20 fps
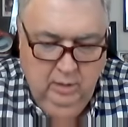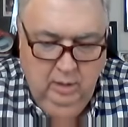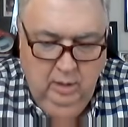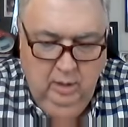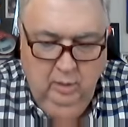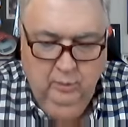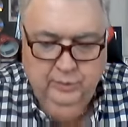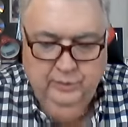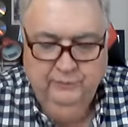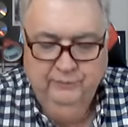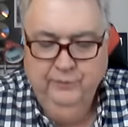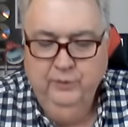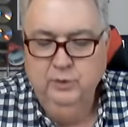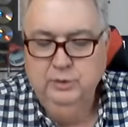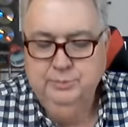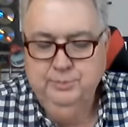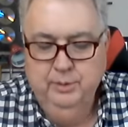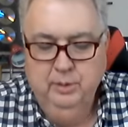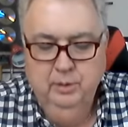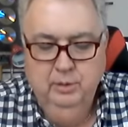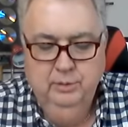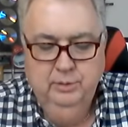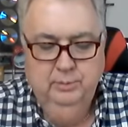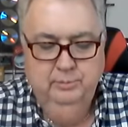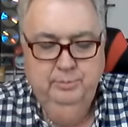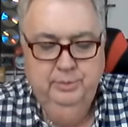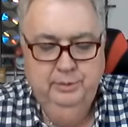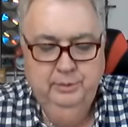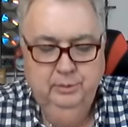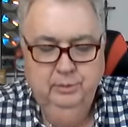On the first part of the
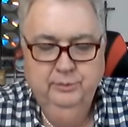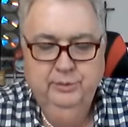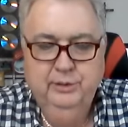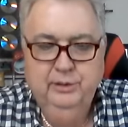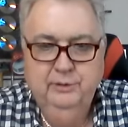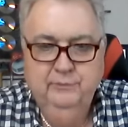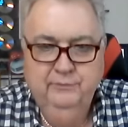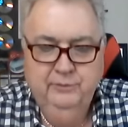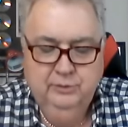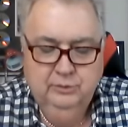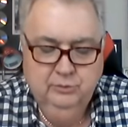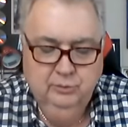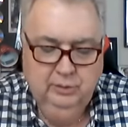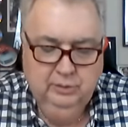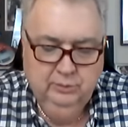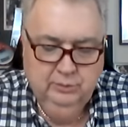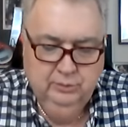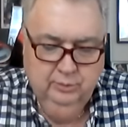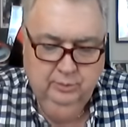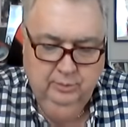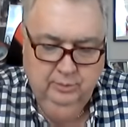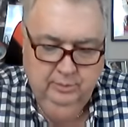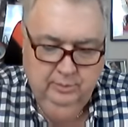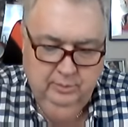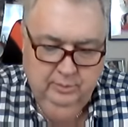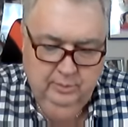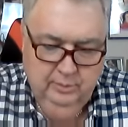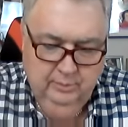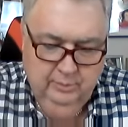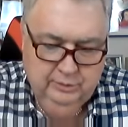bill, the infrastructure
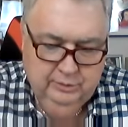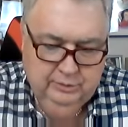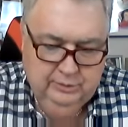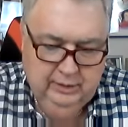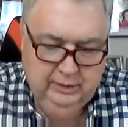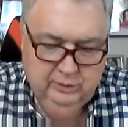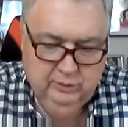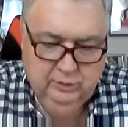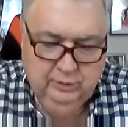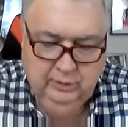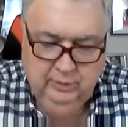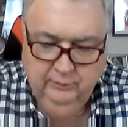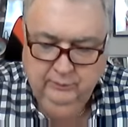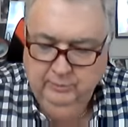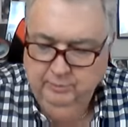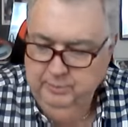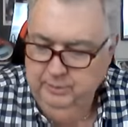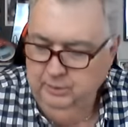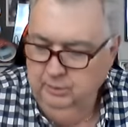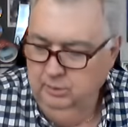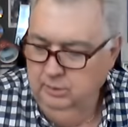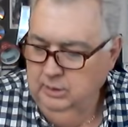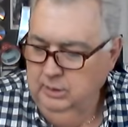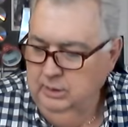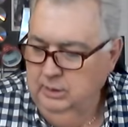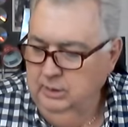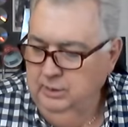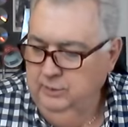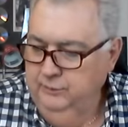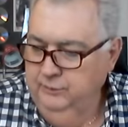section of the bill,
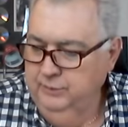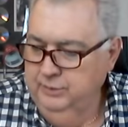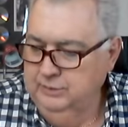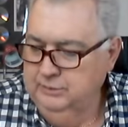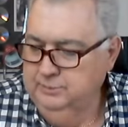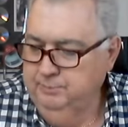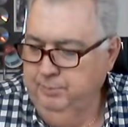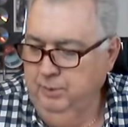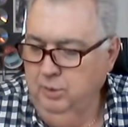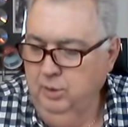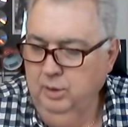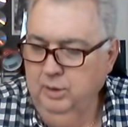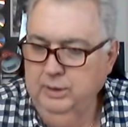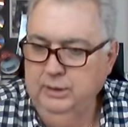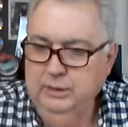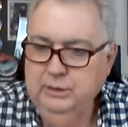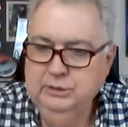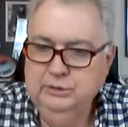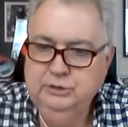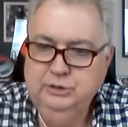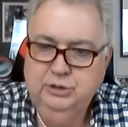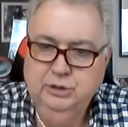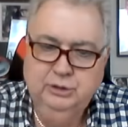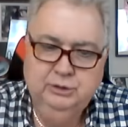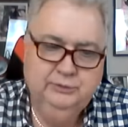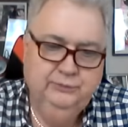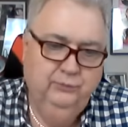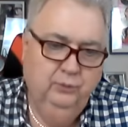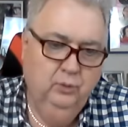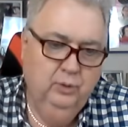this part is
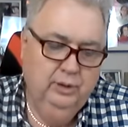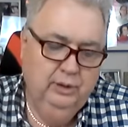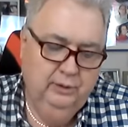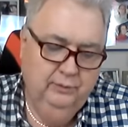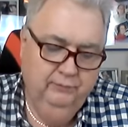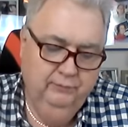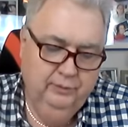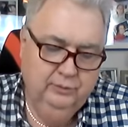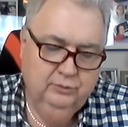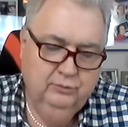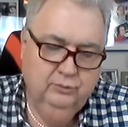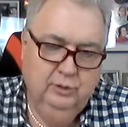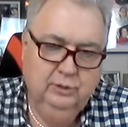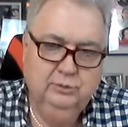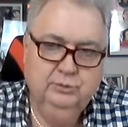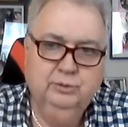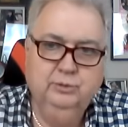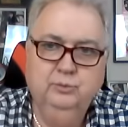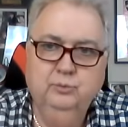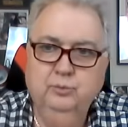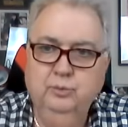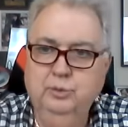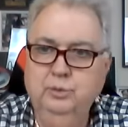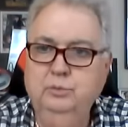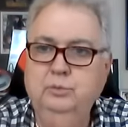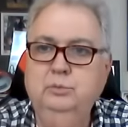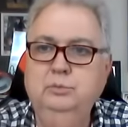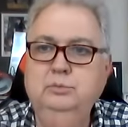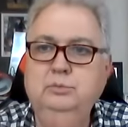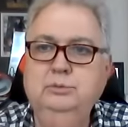just for infrastructure,
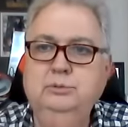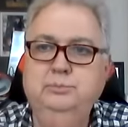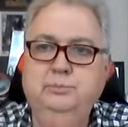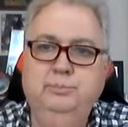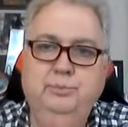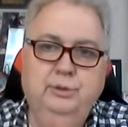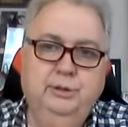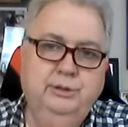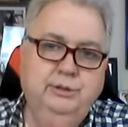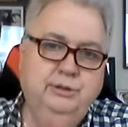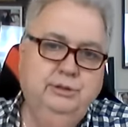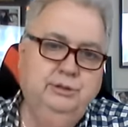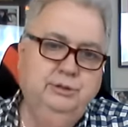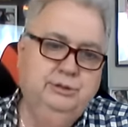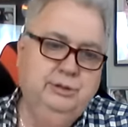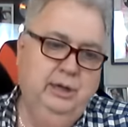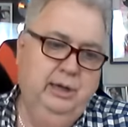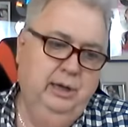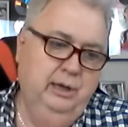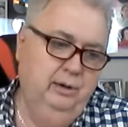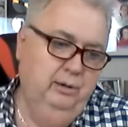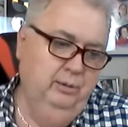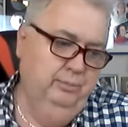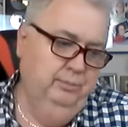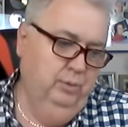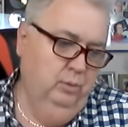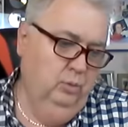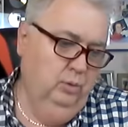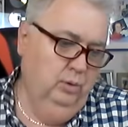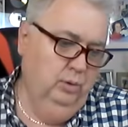roads, bridges,
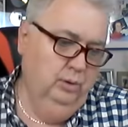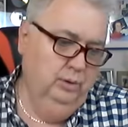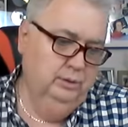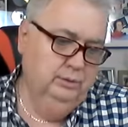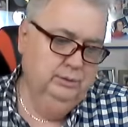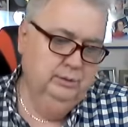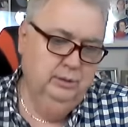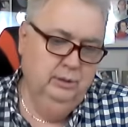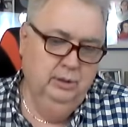airports,